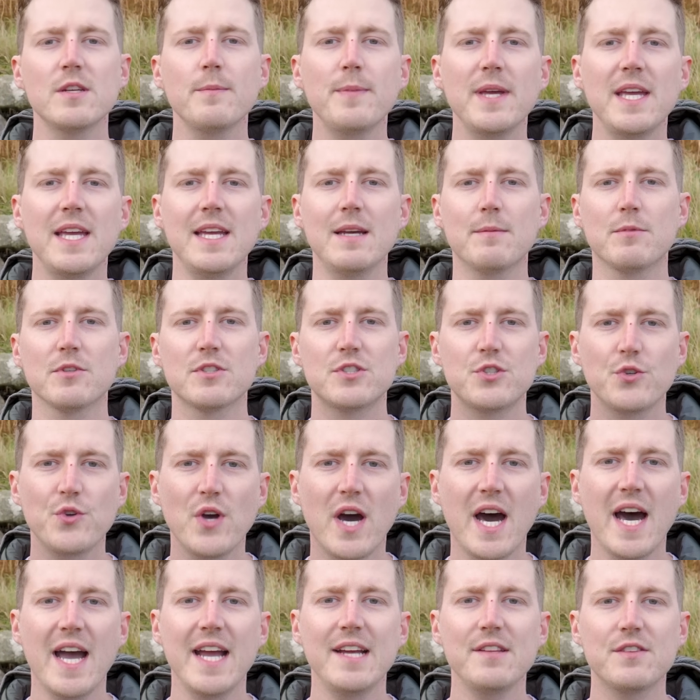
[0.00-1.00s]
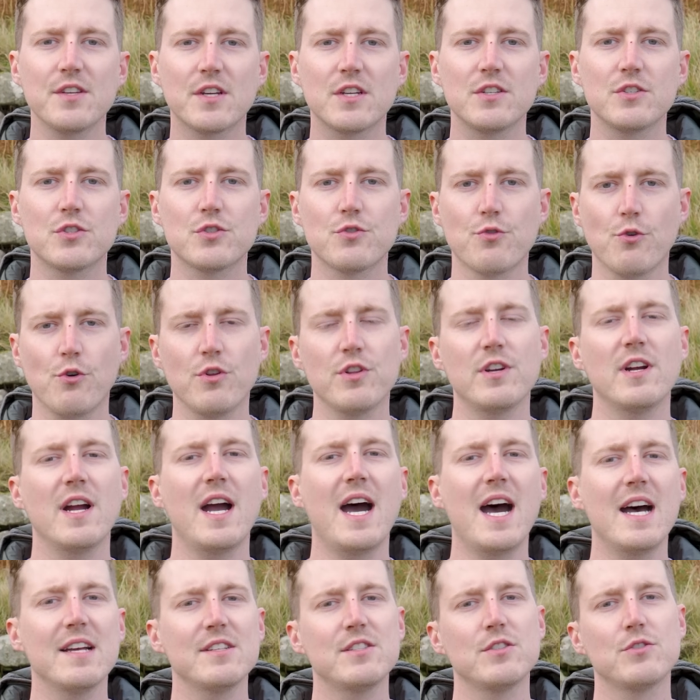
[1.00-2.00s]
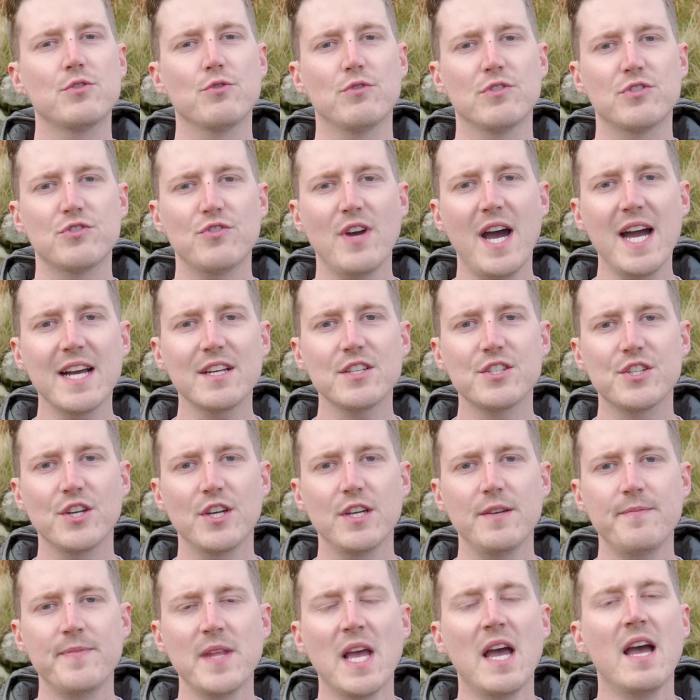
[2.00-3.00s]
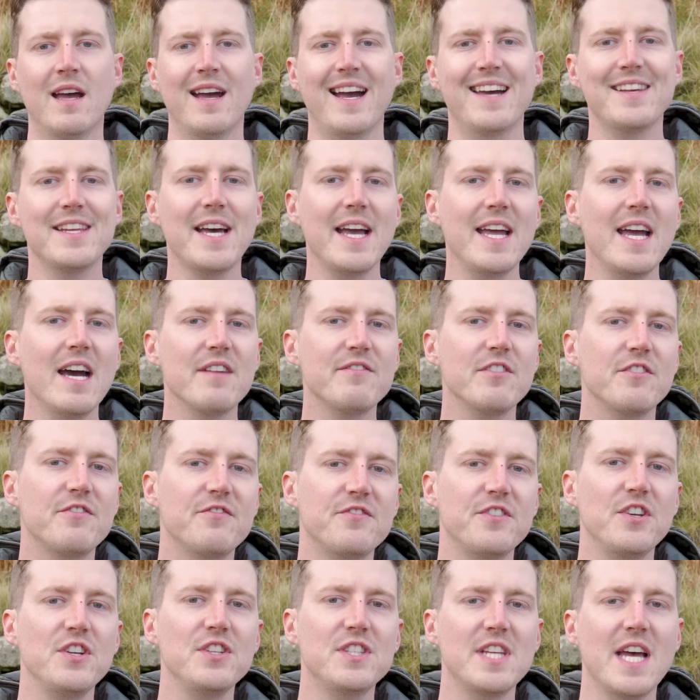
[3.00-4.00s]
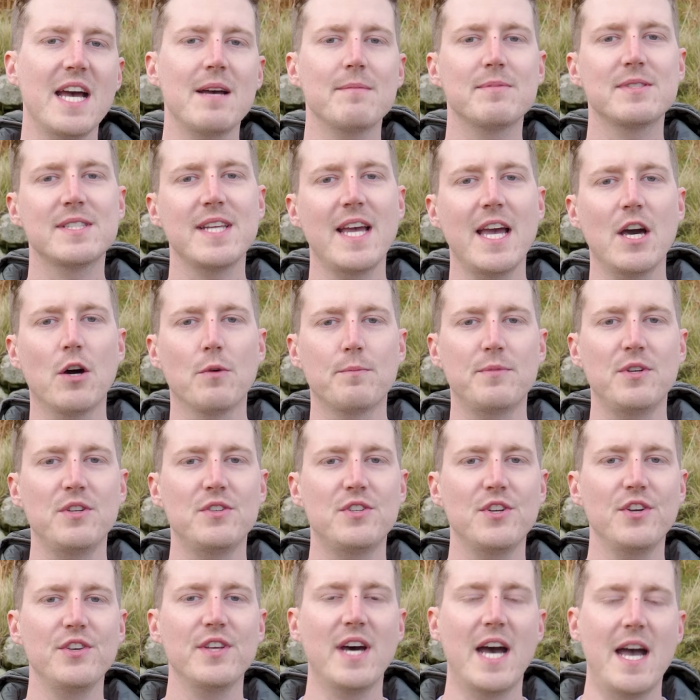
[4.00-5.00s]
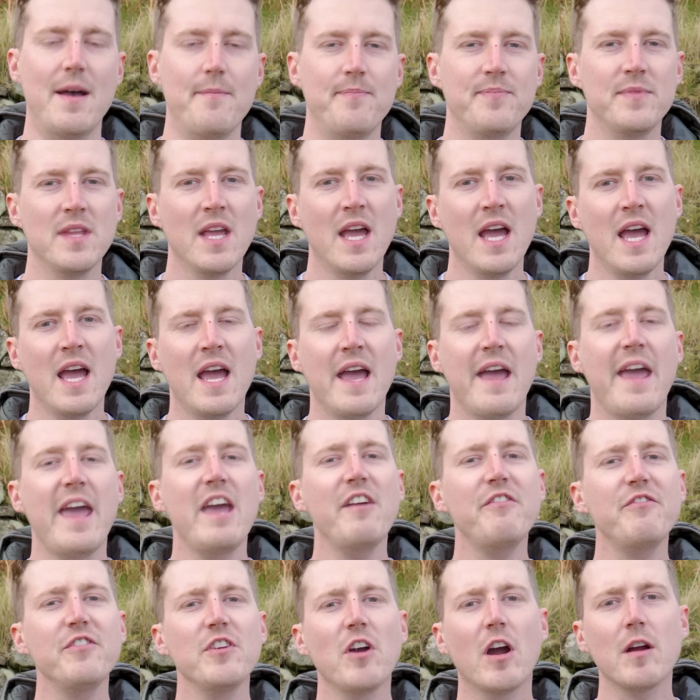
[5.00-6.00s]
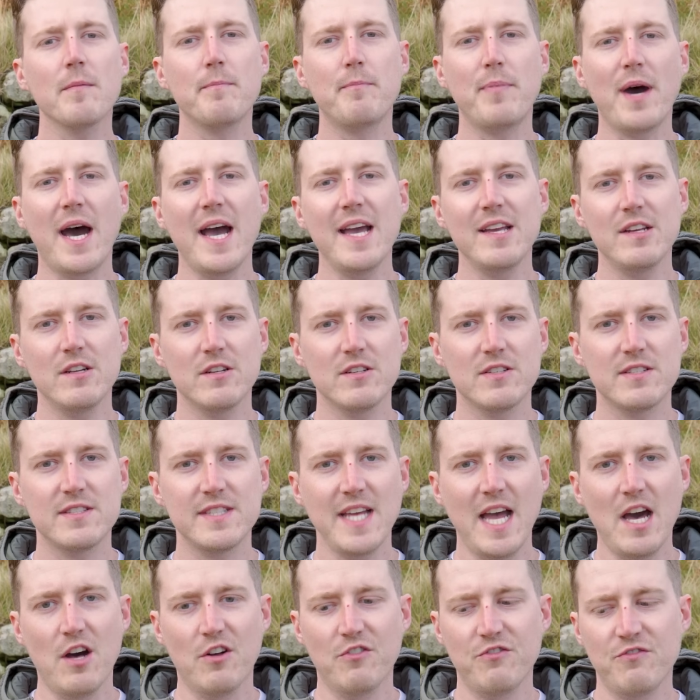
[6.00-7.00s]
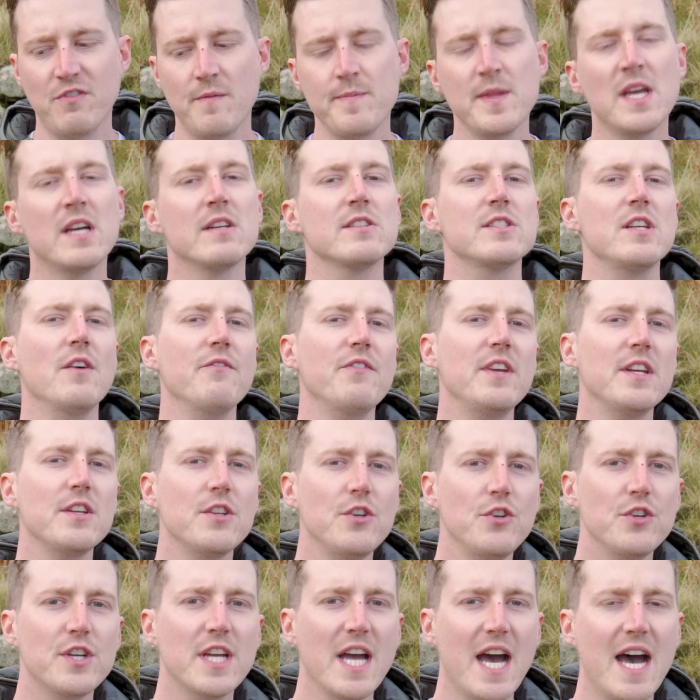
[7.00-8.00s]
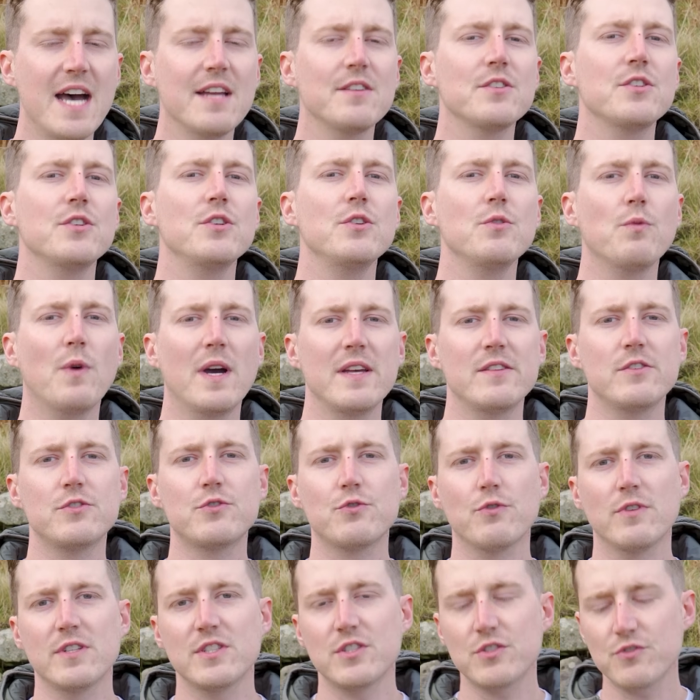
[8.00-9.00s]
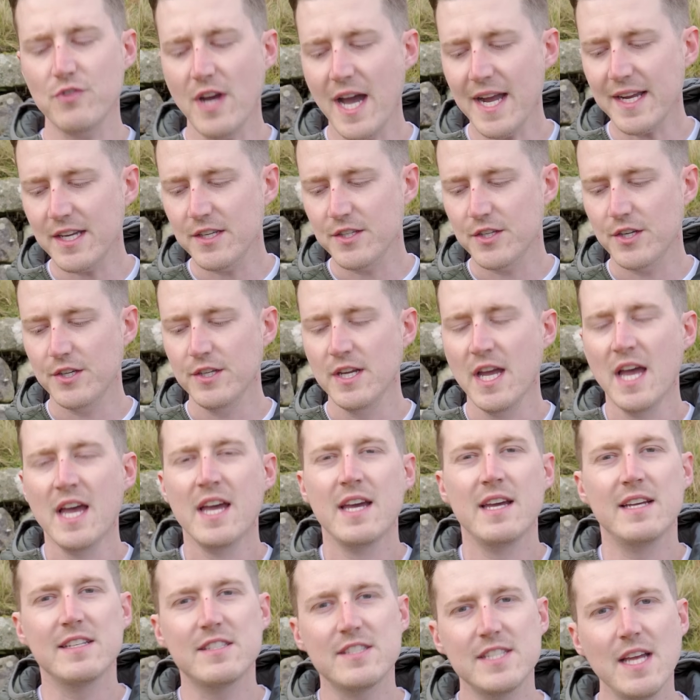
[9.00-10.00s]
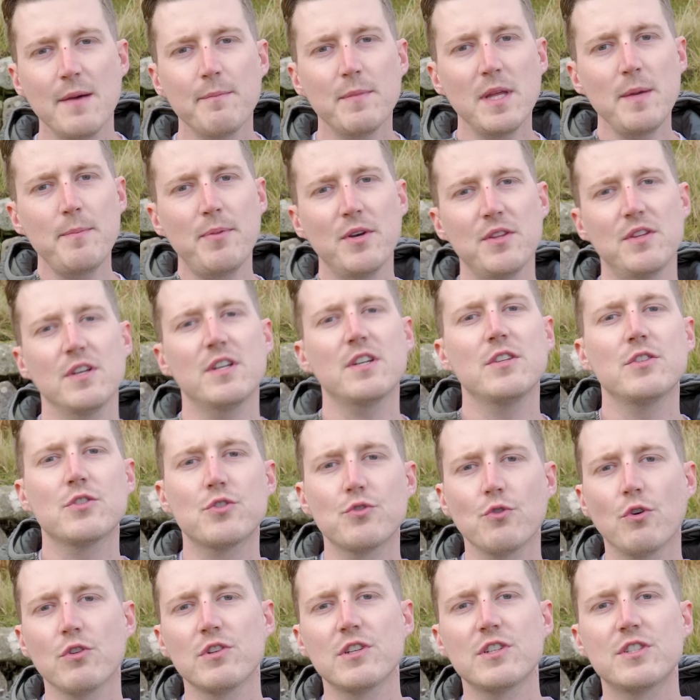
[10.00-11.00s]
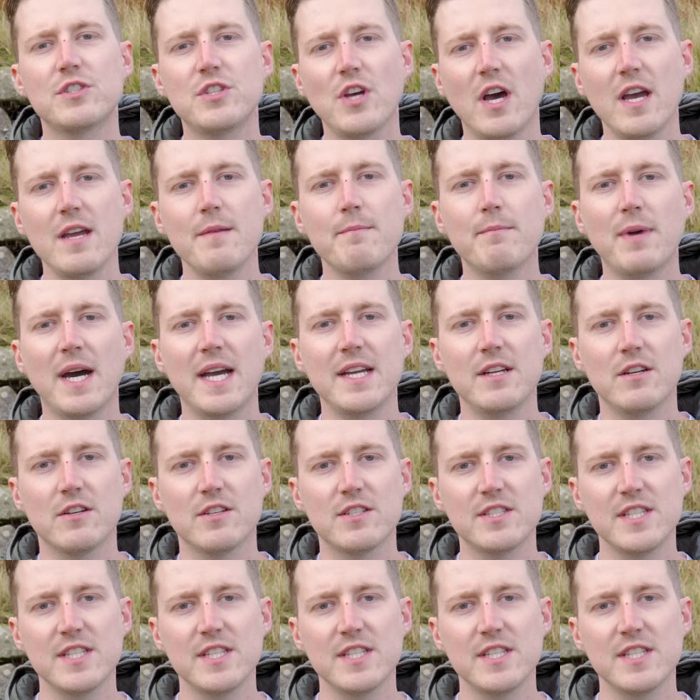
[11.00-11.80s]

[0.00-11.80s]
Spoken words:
to be able to hide the controller as the drone tracks you, and I have a few tips to help you do that. If you are by yourself, something you can do while the drone is tracking you is simply put the controller down by your